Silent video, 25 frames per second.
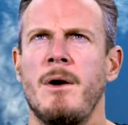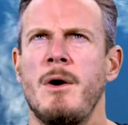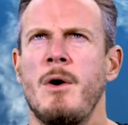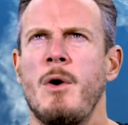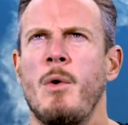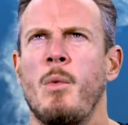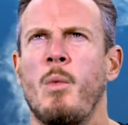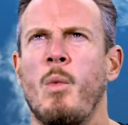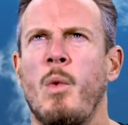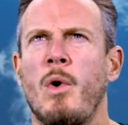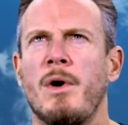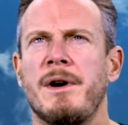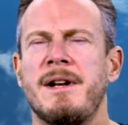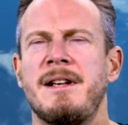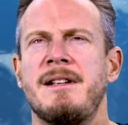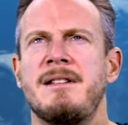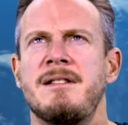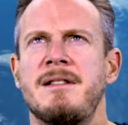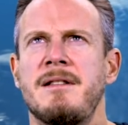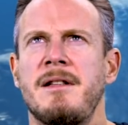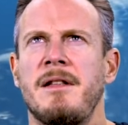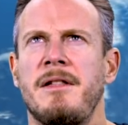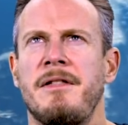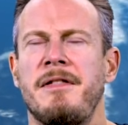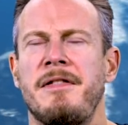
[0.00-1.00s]
What is
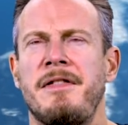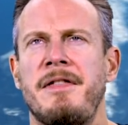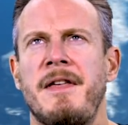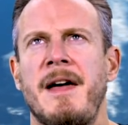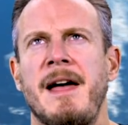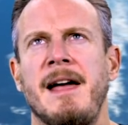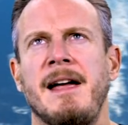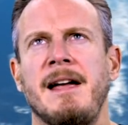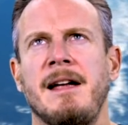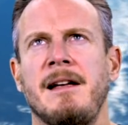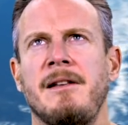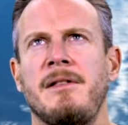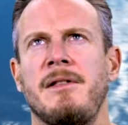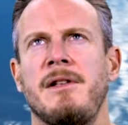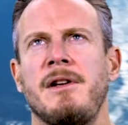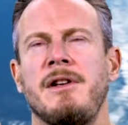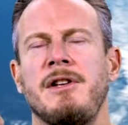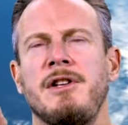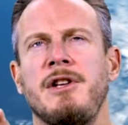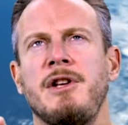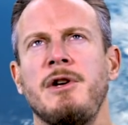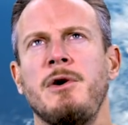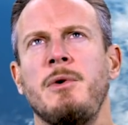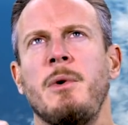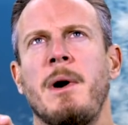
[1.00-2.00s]
the thing that
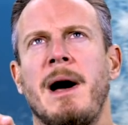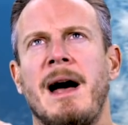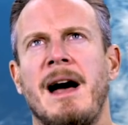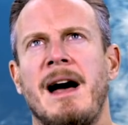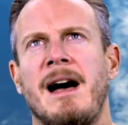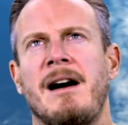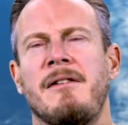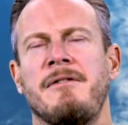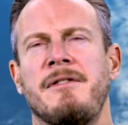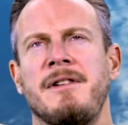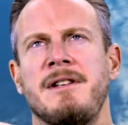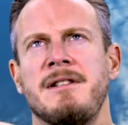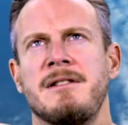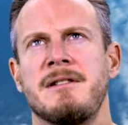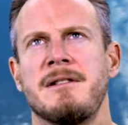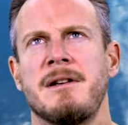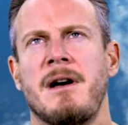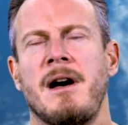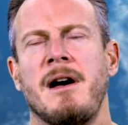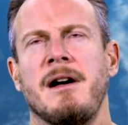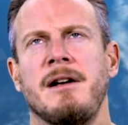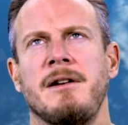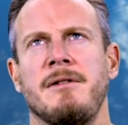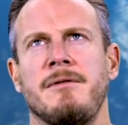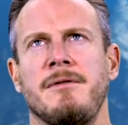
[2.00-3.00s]
you have
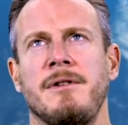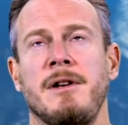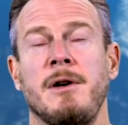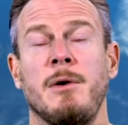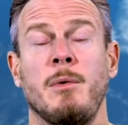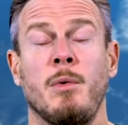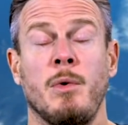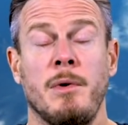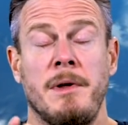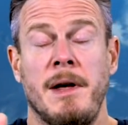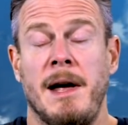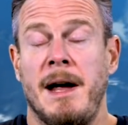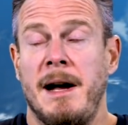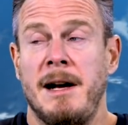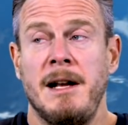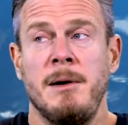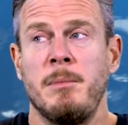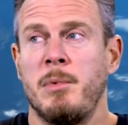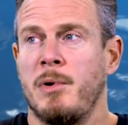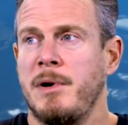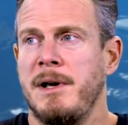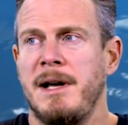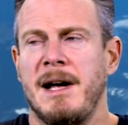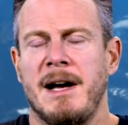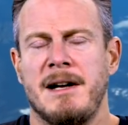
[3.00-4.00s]
inside of you, or that
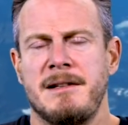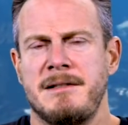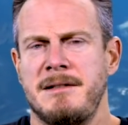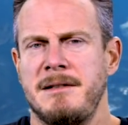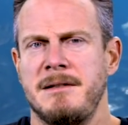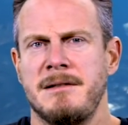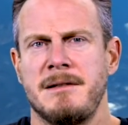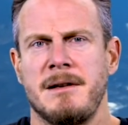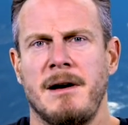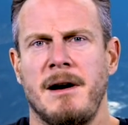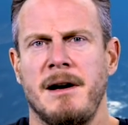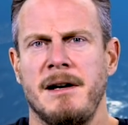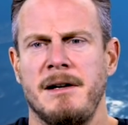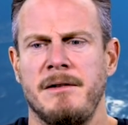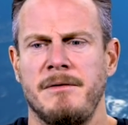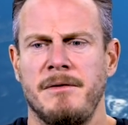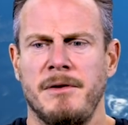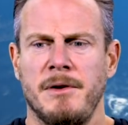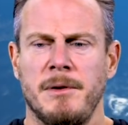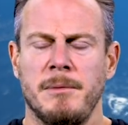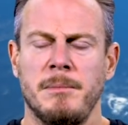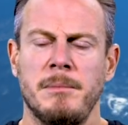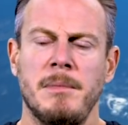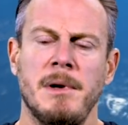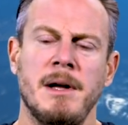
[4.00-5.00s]
anybody has inside of
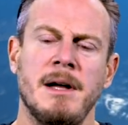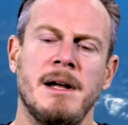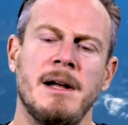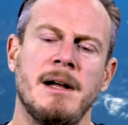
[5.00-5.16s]
them,